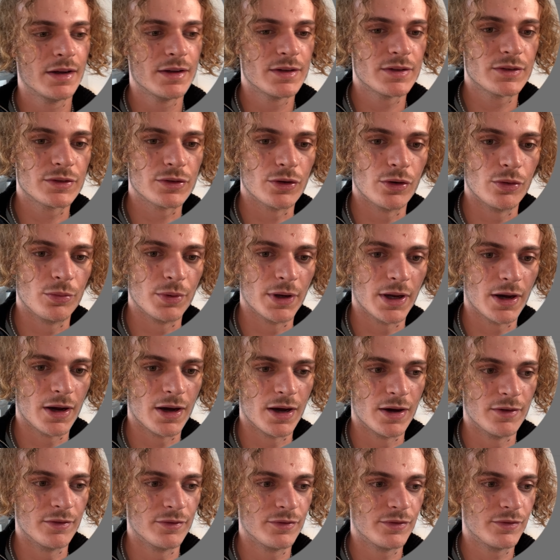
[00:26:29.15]
So we
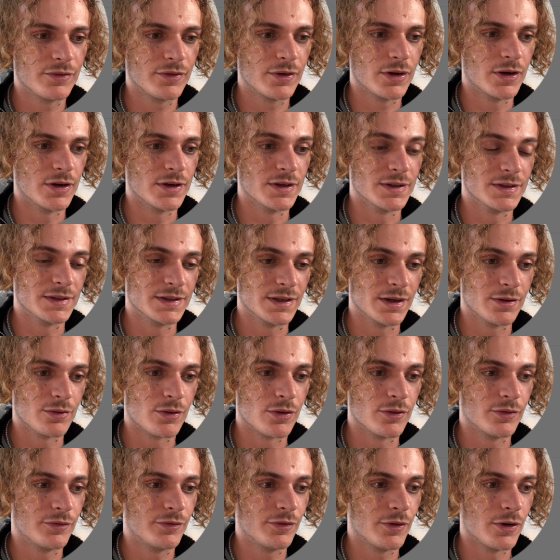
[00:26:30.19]
have
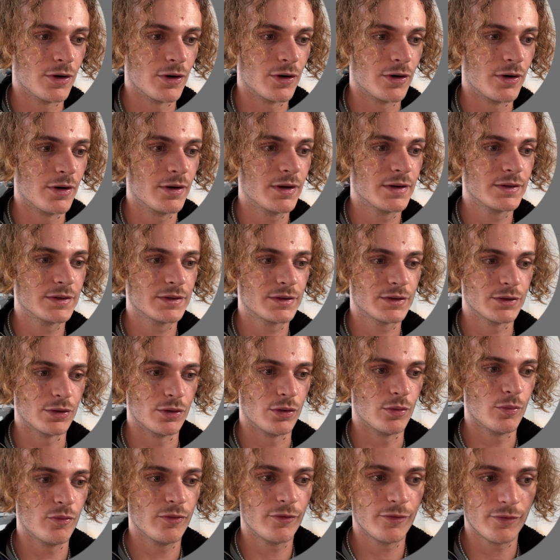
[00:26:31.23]
04,
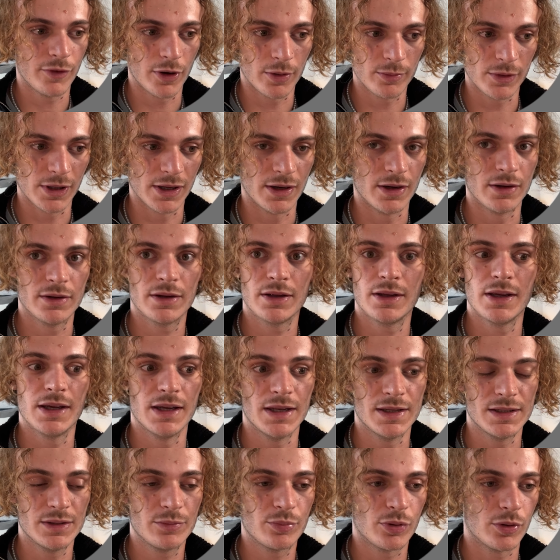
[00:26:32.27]
so formula,
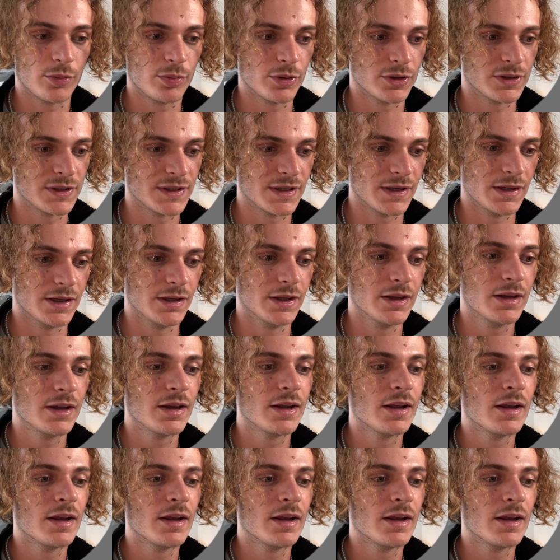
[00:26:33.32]
edit property.